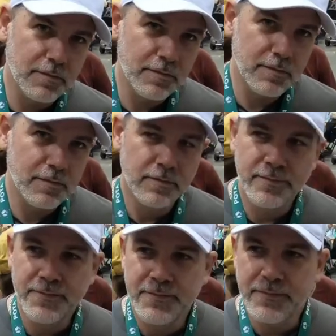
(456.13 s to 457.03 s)

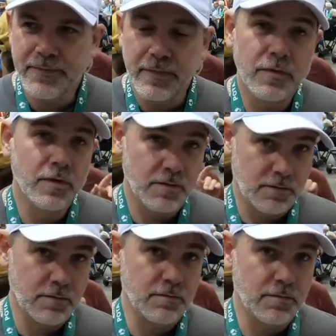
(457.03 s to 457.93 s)

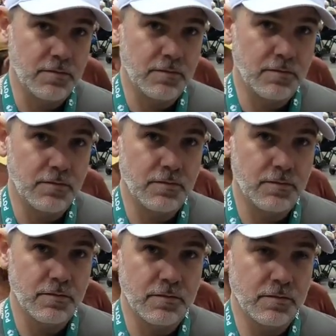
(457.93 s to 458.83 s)

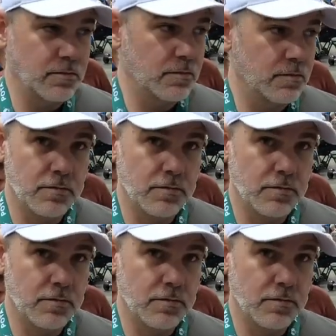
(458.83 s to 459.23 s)
[no speech]